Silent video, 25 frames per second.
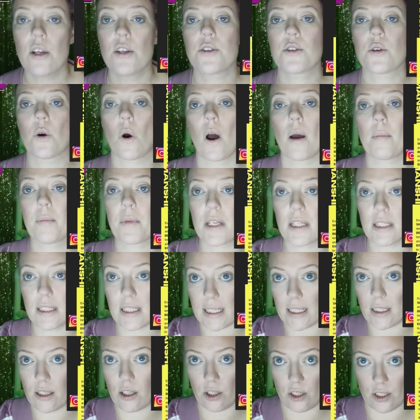So I'm going to
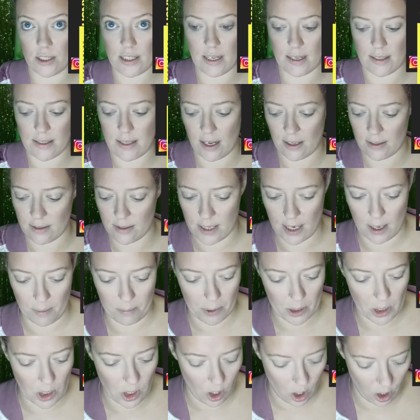link her details down
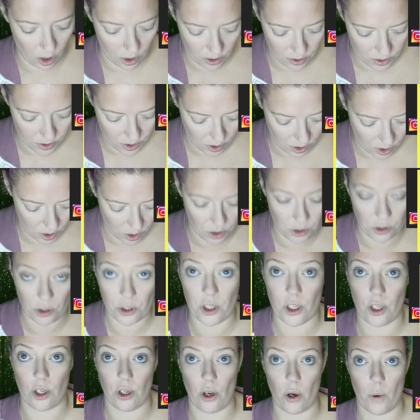below so that you
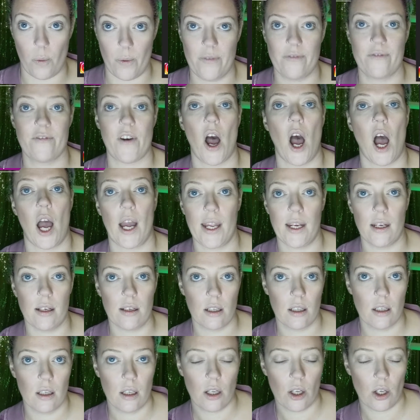can go and find
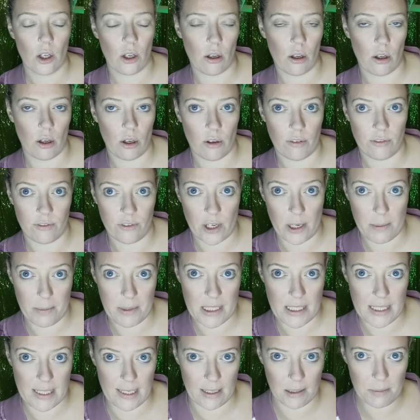her
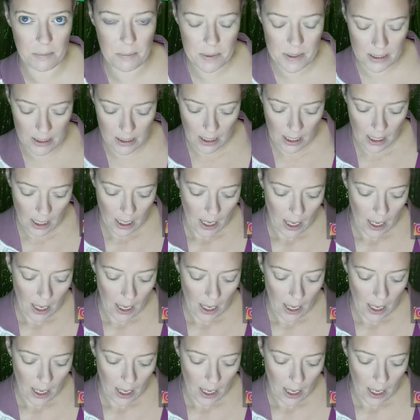freebie tips.